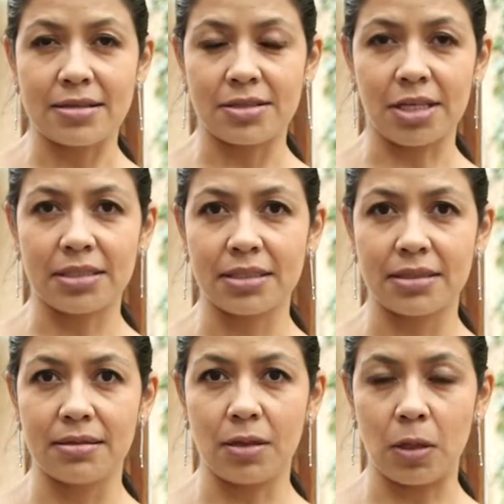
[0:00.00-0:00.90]
started
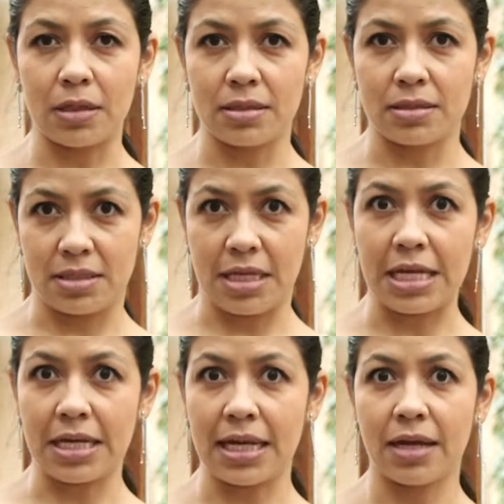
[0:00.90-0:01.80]

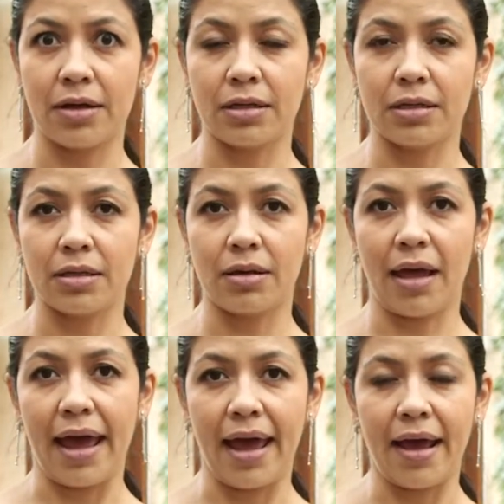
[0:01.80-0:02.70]
seeing
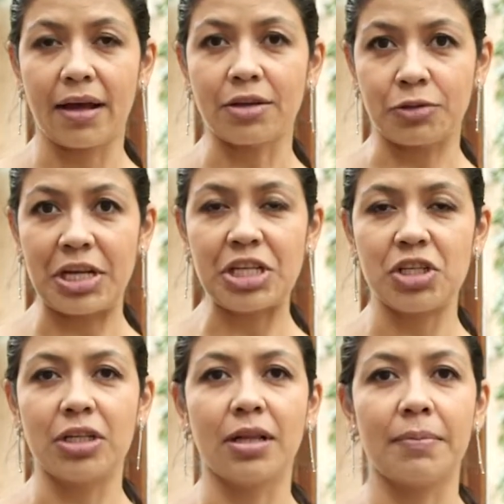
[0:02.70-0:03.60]

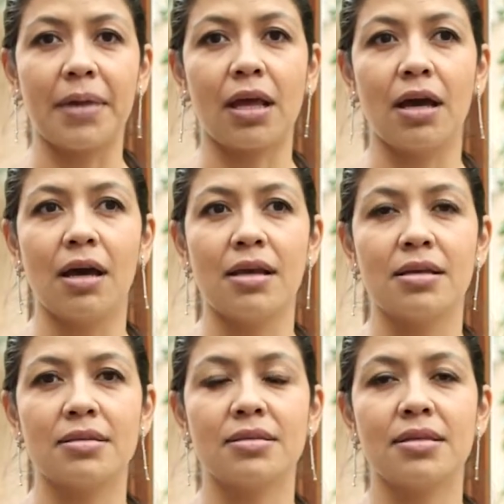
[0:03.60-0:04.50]
Rachel
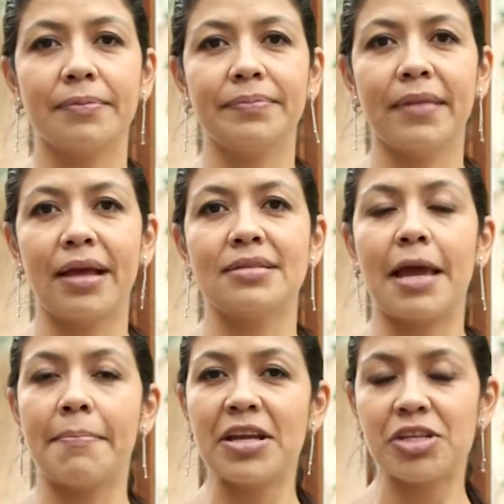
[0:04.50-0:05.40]
because, as
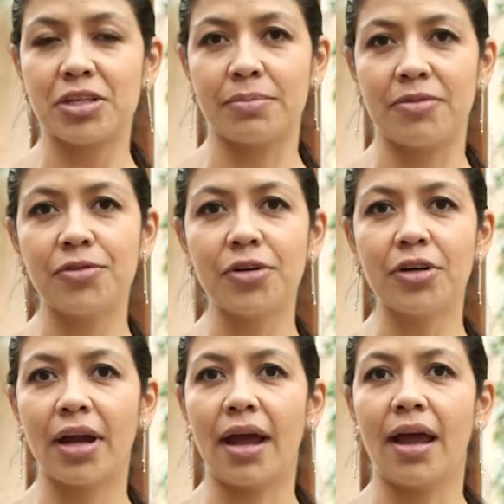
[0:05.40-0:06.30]
I mentioned
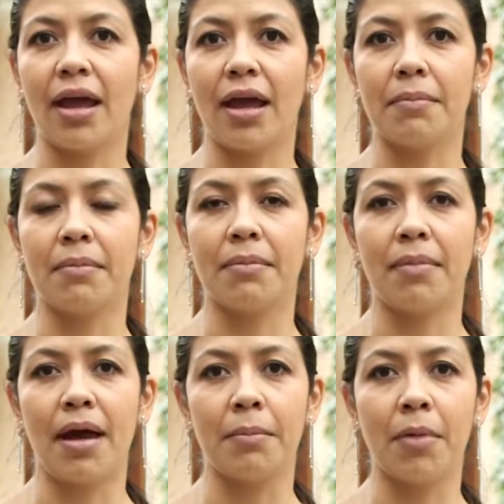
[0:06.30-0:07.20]
before, I
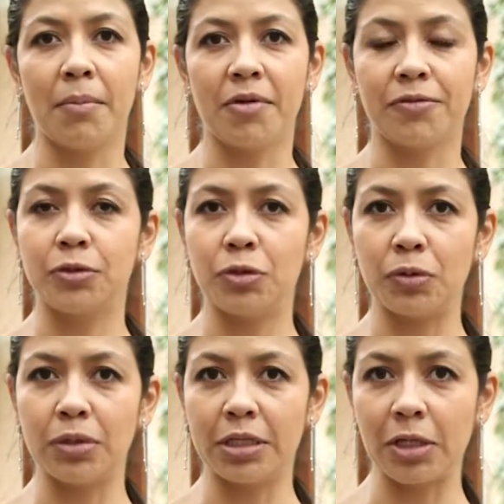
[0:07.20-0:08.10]
am a mom of
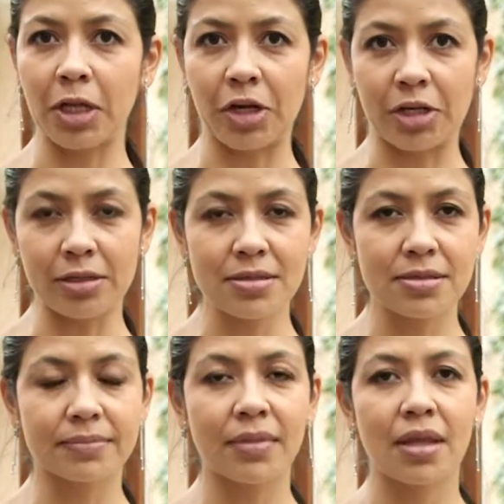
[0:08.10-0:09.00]
2 little
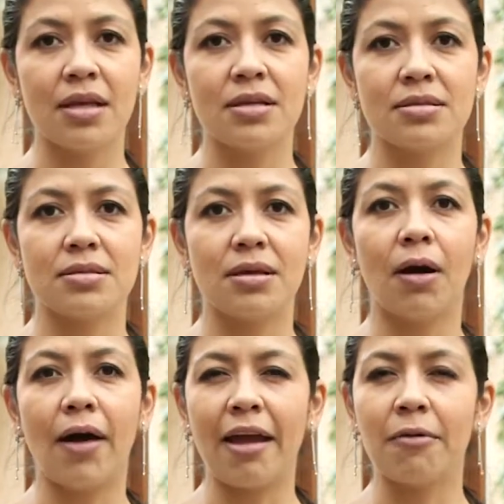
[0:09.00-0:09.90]
girls.
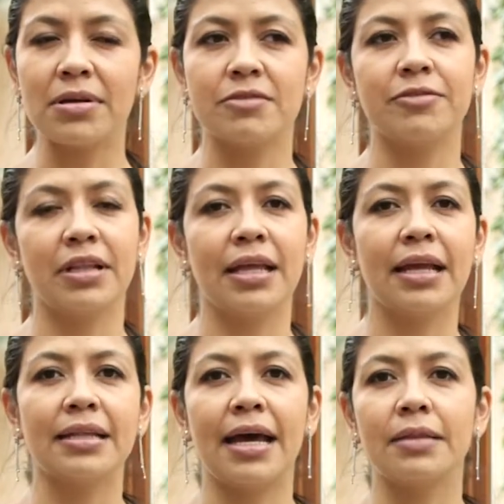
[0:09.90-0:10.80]
So I was
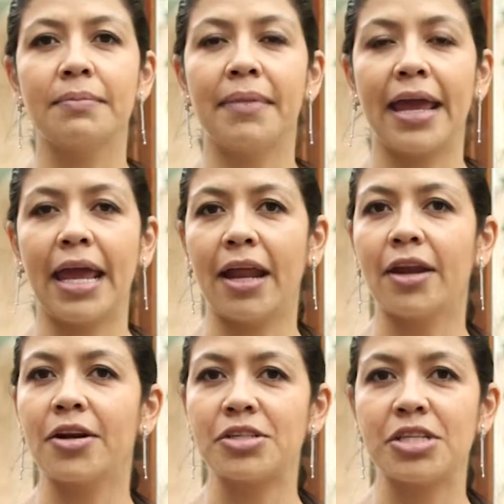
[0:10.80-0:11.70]
feeling that my
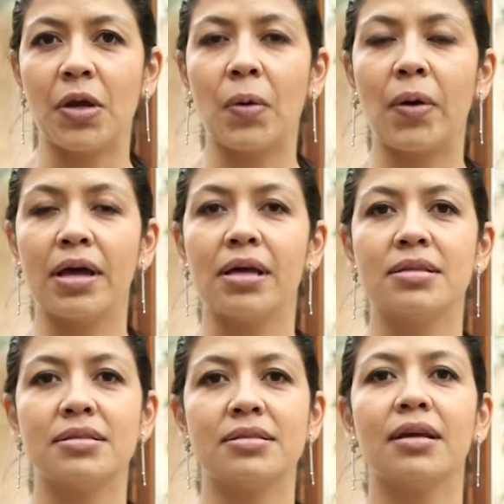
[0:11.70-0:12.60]
energy
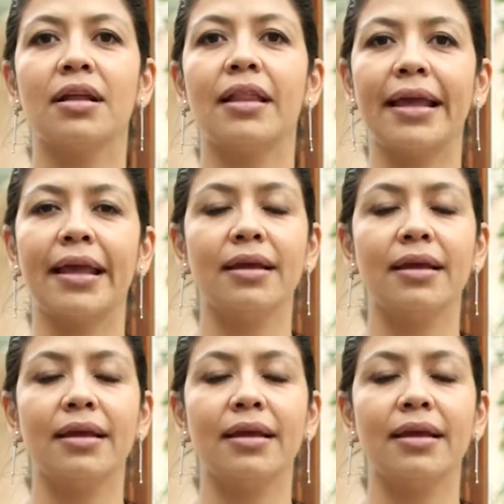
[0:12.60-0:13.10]
was like